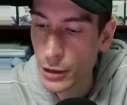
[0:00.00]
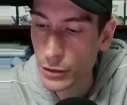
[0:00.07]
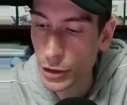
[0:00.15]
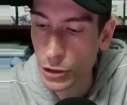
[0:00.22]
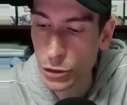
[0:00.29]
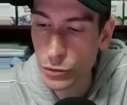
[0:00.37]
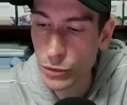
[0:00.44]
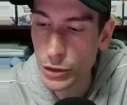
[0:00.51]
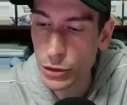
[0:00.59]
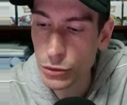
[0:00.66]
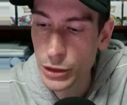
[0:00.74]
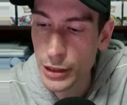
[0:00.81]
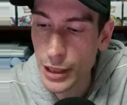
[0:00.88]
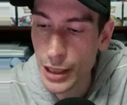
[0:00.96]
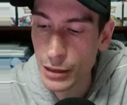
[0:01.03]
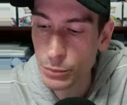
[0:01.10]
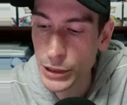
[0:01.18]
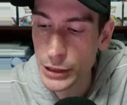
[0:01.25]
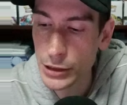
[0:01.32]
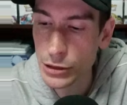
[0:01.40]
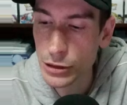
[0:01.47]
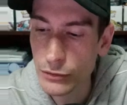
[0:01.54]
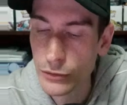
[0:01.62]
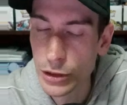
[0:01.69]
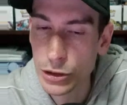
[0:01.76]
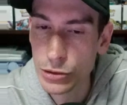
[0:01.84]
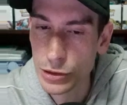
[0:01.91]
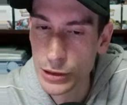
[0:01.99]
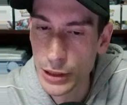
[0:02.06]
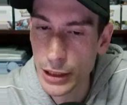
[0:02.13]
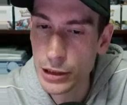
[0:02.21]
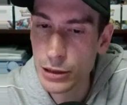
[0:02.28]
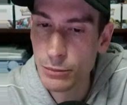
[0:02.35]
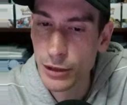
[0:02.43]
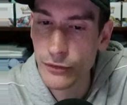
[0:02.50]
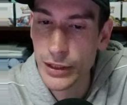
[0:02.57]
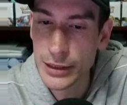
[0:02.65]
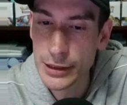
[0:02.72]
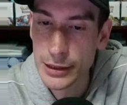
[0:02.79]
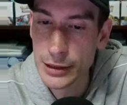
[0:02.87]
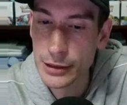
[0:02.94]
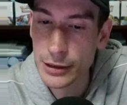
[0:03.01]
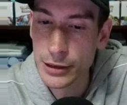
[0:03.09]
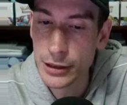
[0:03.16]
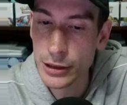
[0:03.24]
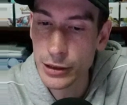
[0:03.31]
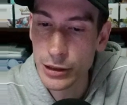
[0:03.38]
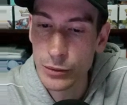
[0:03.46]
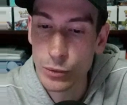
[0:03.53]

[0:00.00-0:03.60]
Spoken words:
They do run the 3 copies the new Stadium Lavencia here,